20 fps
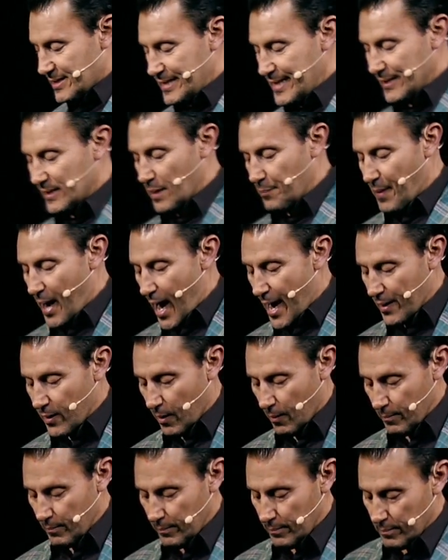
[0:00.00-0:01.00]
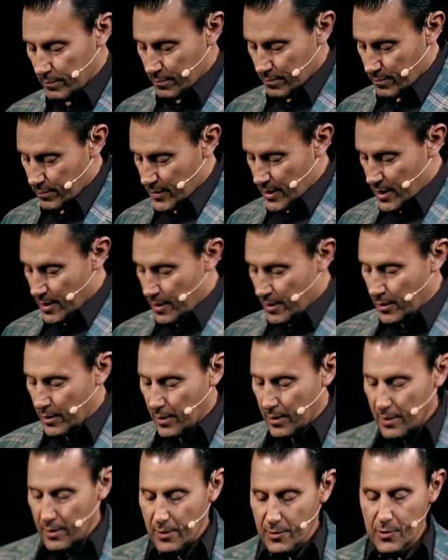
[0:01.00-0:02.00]
see at the bottom,
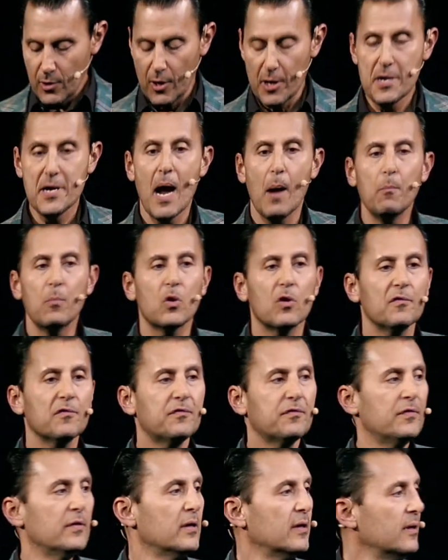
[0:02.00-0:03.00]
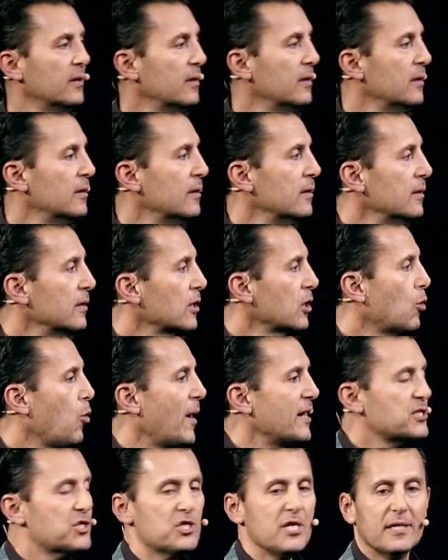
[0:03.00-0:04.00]
there are a number of
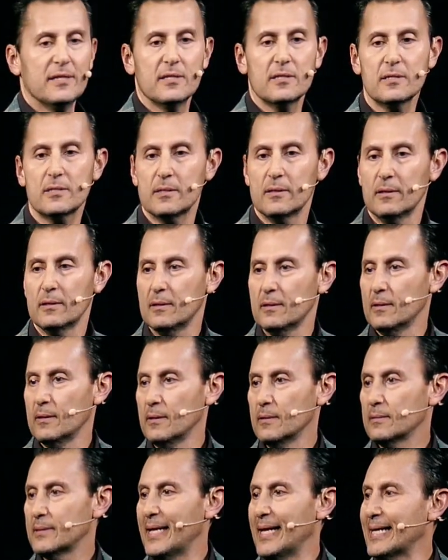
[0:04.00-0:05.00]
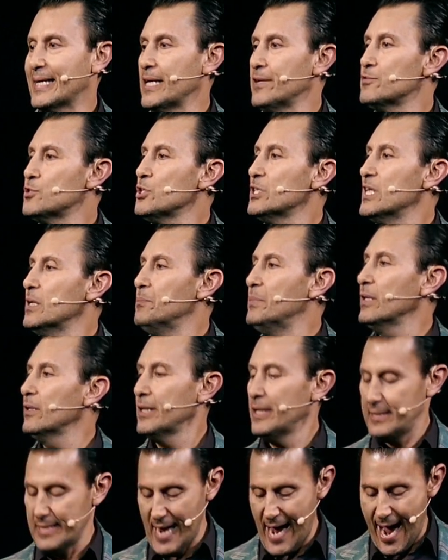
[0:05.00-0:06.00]
questions that it gives you the
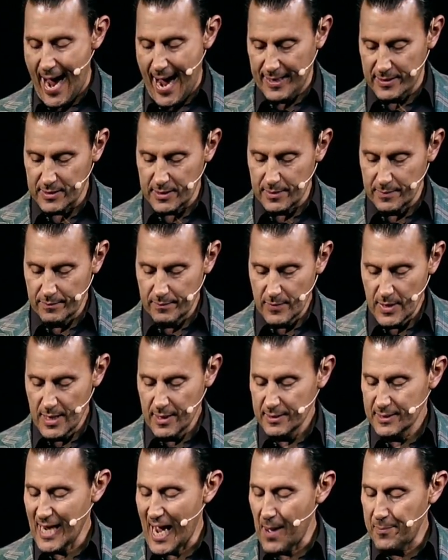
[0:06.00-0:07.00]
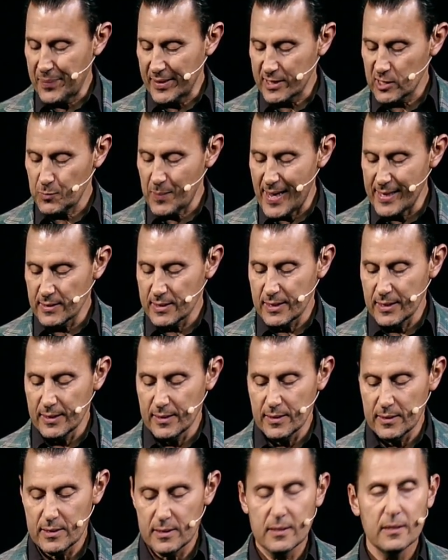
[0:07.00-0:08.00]
ability to ask. Top
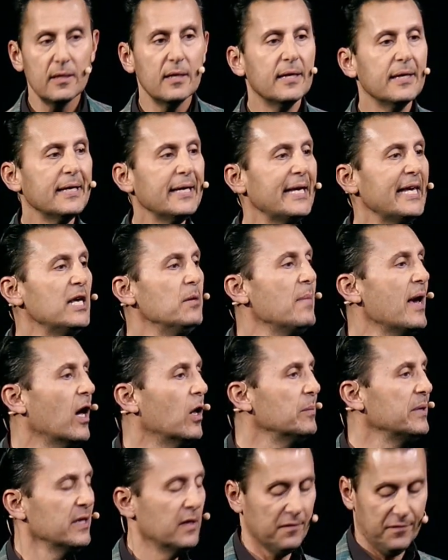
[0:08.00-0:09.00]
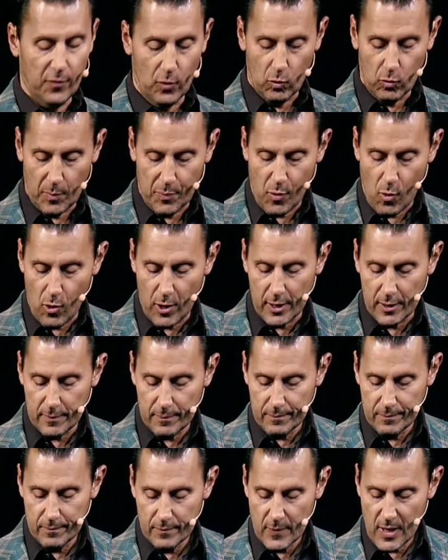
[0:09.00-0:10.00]
expenses, email me the full
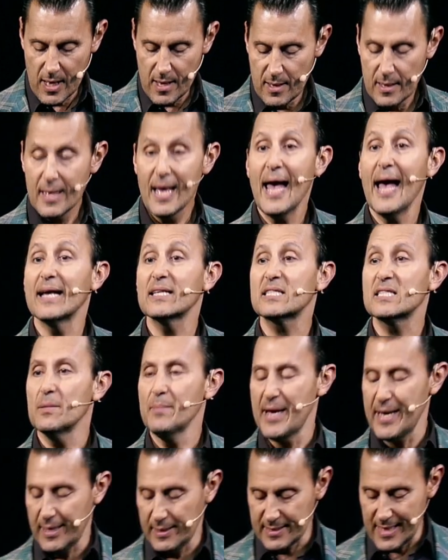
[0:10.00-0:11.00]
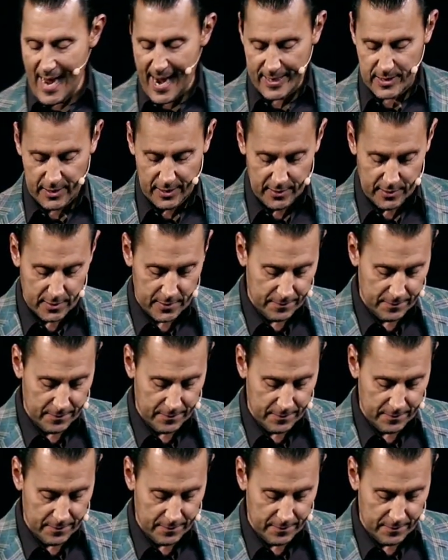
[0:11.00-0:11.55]
report, estimated taxes.